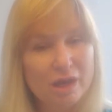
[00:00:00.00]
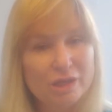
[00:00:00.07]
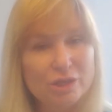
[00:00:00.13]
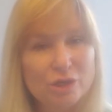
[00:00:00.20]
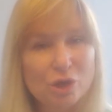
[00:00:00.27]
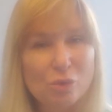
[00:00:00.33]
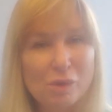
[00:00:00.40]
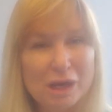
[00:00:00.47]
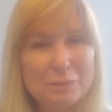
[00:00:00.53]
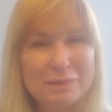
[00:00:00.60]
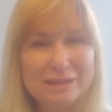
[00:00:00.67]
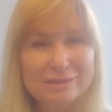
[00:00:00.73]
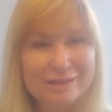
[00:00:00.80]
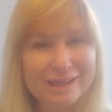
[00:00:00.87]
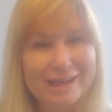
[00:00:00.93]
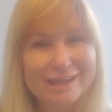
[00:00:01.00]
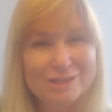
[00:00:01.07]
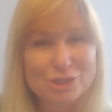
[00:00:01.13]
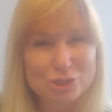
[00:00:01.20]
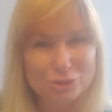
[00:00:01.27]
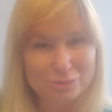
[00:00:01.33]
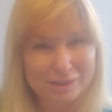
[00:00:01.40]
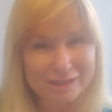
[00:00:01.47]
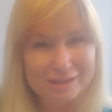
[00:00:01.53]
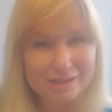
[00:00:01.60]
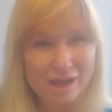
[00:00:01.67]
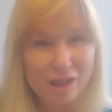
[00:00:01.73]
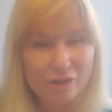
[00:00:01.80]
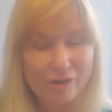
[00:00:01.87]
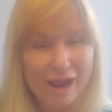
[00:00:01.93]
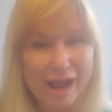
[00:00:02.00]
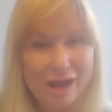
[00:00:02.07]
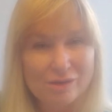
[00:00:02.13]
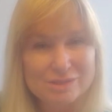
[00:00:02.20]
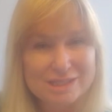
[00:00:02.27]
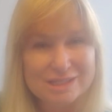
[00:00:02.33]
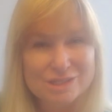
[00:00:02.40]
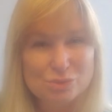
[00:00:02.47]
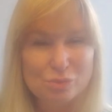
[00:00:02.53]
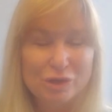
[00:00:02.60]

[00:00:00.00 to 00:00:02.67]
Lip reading: You don't want to be looking at $2 million houses